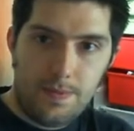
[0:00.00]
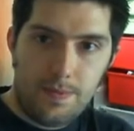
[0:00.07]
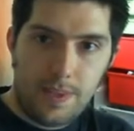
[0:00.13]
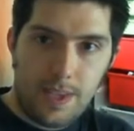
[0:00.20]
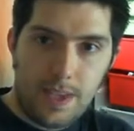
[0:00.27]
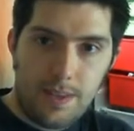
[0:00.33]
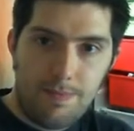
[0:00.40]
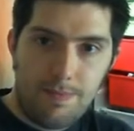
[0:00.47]

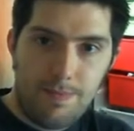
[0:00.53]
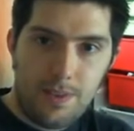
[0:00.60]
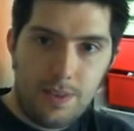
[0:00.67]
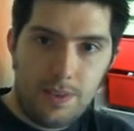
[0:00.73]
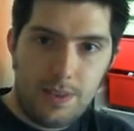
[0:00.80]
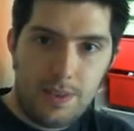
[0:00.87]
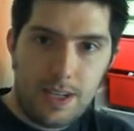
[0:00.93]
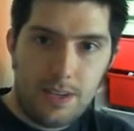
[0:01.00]
Again,
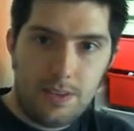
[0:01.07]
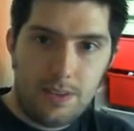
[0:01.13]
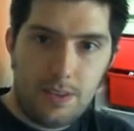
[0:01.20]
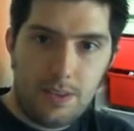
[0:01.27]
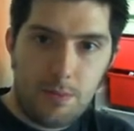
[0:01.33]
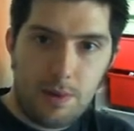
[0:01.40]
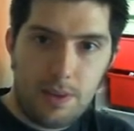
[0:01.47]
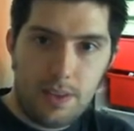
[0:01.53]
not entirely sure
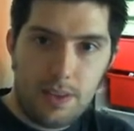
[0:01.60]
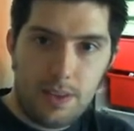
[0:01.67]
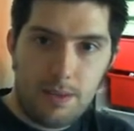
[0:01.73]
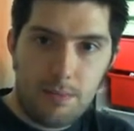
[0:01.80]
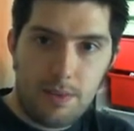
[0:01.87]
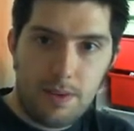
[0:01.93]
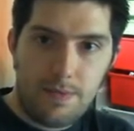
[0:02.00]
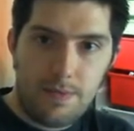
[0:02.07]
of the point of
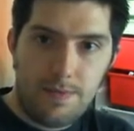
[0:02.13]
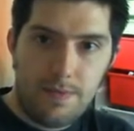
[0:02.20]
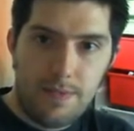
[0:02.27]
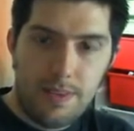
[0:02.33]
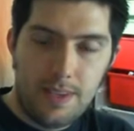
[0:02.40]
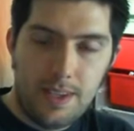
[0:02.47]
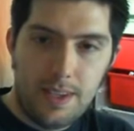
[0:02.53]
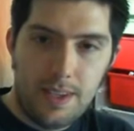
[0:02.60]
that, but
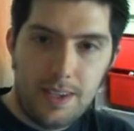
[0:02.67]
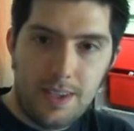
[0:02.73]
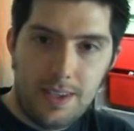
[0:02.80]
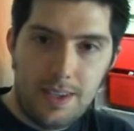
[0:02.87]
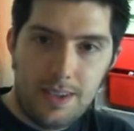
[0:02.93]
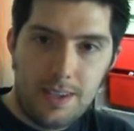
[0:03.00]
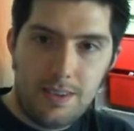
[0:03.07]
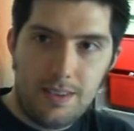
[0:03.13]

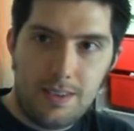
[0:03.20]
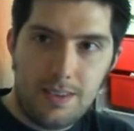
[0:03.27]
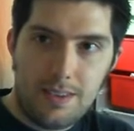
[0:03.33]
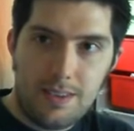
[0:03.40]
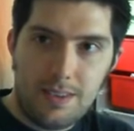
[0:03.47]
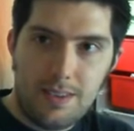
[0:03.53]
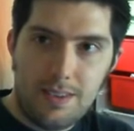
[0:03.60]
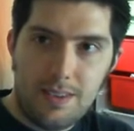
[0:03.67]
you know, it's
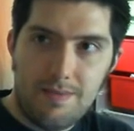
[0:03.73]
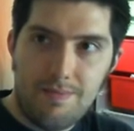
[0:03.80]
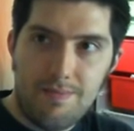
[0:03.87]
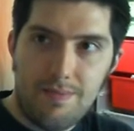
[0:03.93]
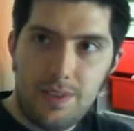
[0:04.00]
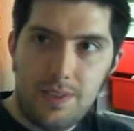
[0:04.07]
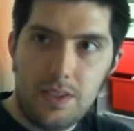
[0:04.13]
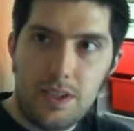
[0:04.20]
not
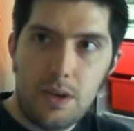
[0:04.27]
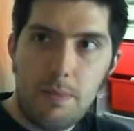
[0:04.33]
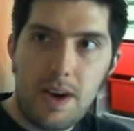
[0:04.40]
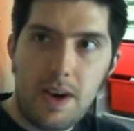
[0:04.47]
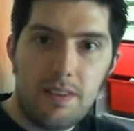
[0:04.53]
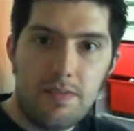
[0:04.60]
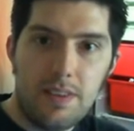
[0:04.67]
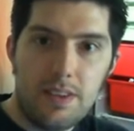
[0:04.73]
too
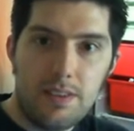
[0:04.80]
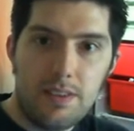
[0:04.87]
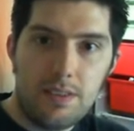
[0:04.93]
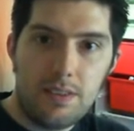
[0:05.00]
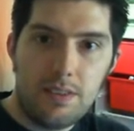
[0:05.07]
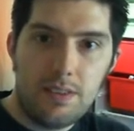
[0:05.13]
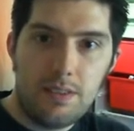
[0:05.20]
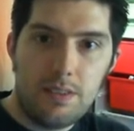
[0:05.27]
bad a feature, I
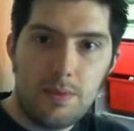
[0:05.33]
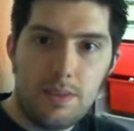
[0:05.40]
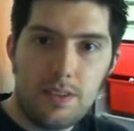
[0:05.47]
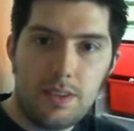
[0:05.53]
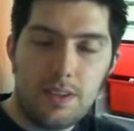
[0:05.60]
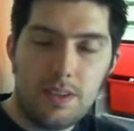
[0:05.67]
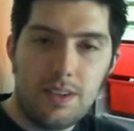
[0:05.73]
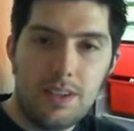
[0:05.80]

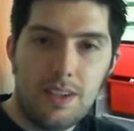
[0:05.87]
suppose.